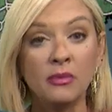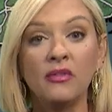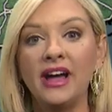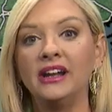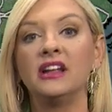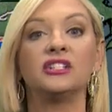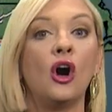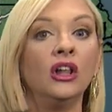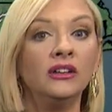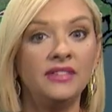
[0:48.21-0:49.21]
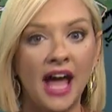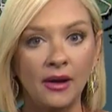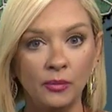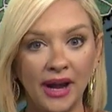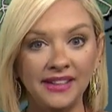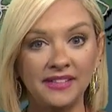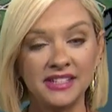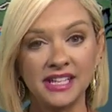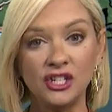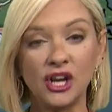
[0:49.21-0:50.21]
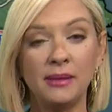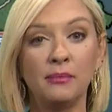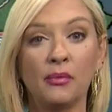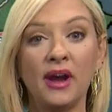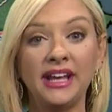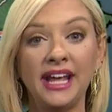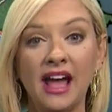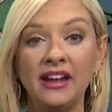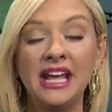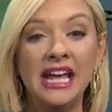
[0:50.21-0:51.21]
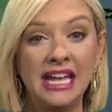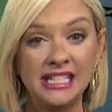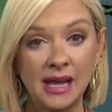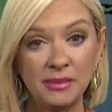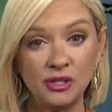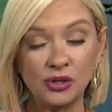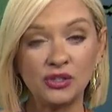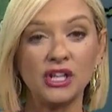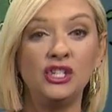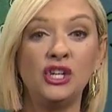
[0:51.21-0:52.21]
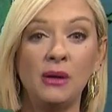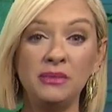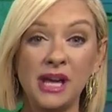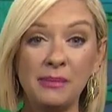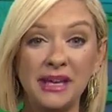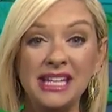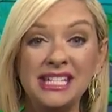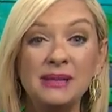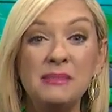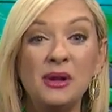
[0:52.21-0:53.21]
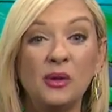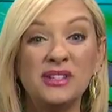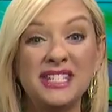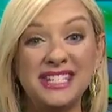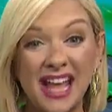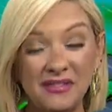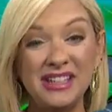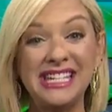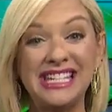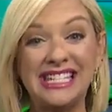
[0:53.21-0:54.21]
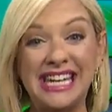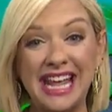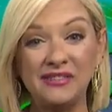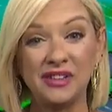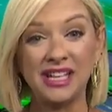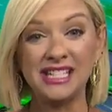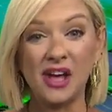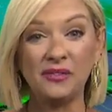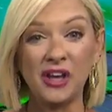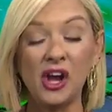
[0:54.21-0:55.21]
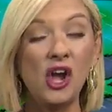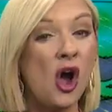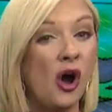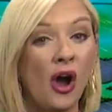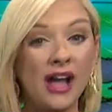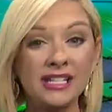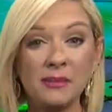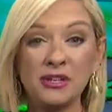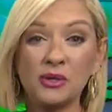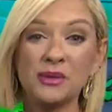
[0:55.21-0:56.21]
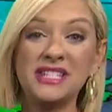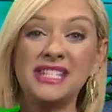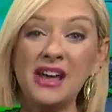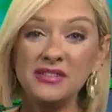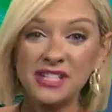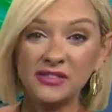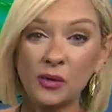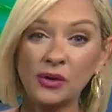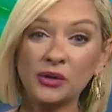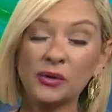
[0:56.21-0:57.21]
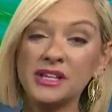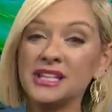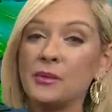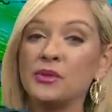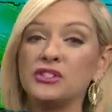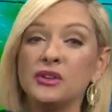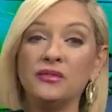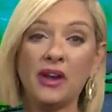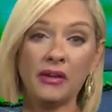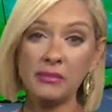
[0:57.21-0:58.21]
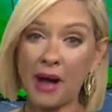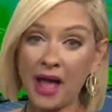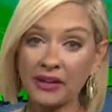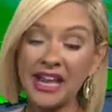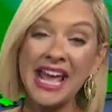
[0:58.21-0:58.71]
provided us all of that rain and the sunshine breaking out, and temperatures jumped up into the middle 70s today in Philadelphia. Our high temperature was 74 degrees, and we're still very mild